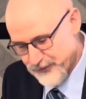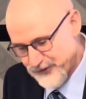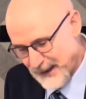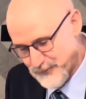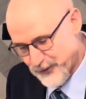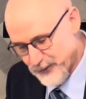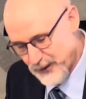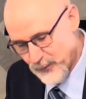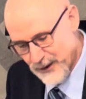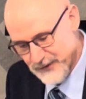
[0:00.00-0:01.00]
chapter
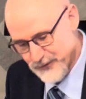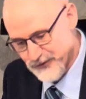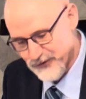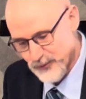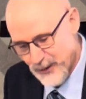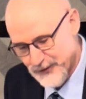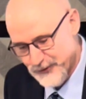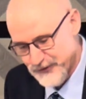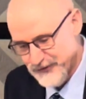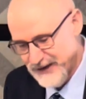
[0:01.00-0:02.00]
31, verses 1
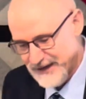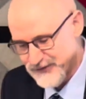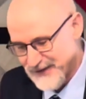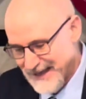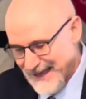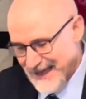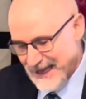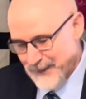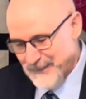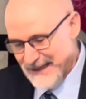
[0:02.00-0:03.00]
through 6,
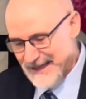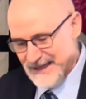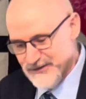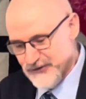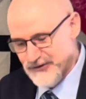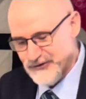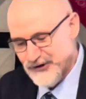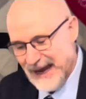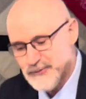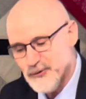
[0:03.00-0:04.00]
it begins the
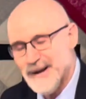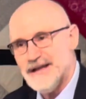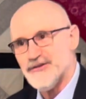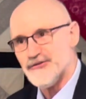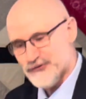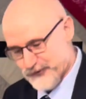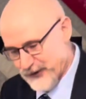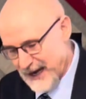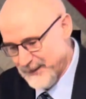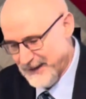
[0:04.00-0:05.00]
chapter by
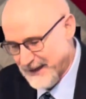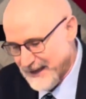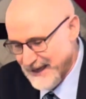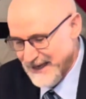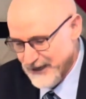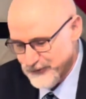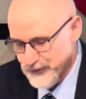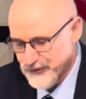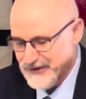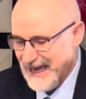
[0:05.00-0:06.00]
describing Israel's